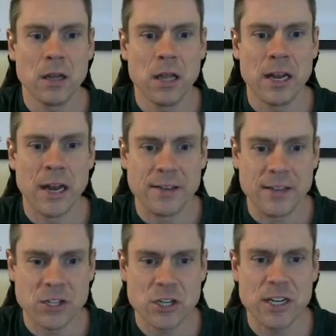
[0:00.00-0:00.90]
an
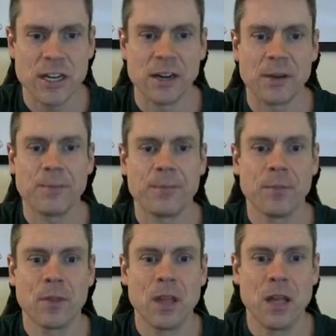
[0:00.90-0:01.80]
addition here,
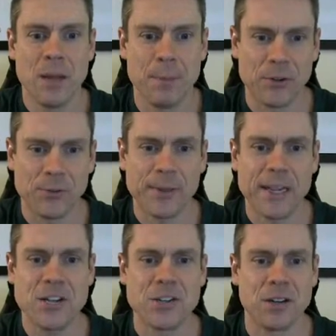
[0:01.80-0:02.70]
a
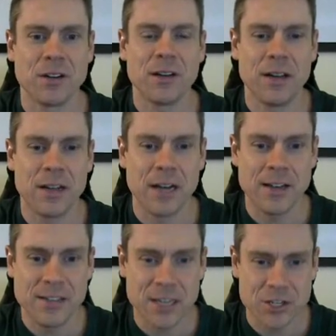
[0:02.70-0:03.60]
multiplication, an
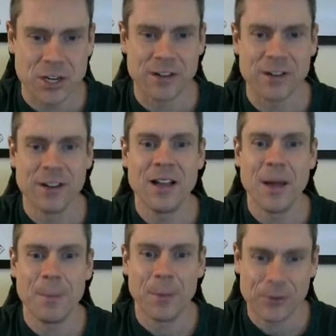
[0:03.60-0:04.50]
addition, a
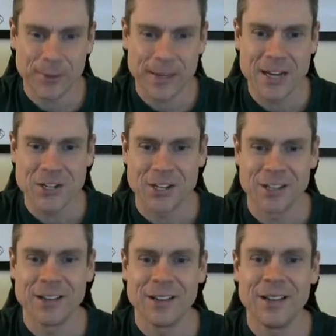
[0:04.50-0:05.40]

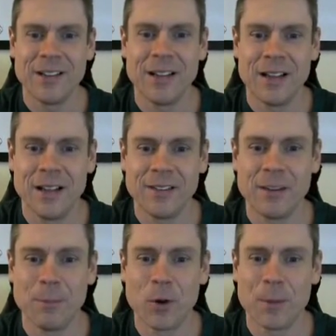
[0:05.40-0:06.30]
multiplication,
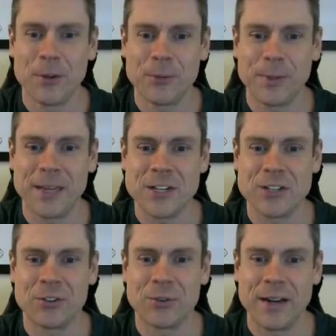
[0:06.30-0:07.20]
some more
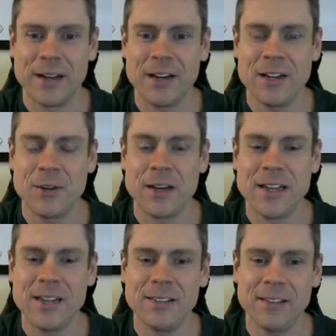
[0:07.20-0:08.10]
multiplications right here. You can
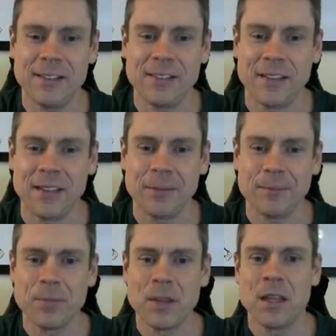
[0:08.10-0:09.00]
easily see
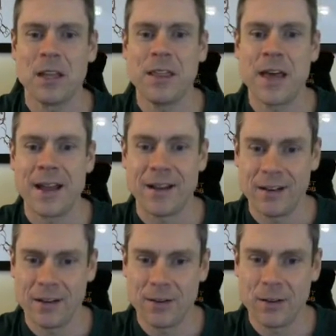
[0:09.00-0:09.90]
that
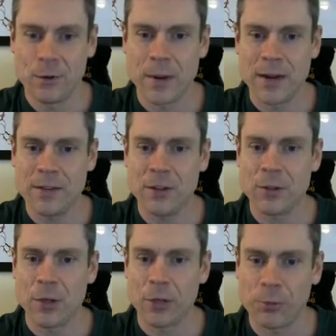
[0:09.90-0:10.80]
right there,
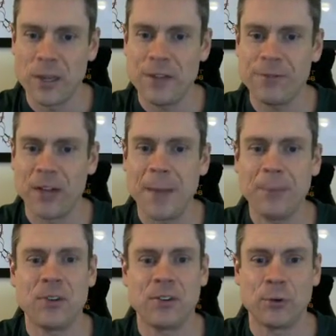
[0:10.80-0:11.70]
the 3
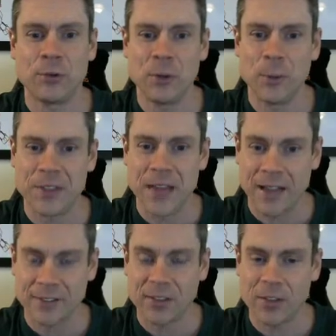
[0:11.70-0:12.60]
flops associated with the
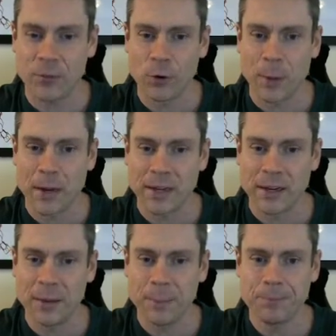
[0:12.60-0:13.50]
x to the 4 right here.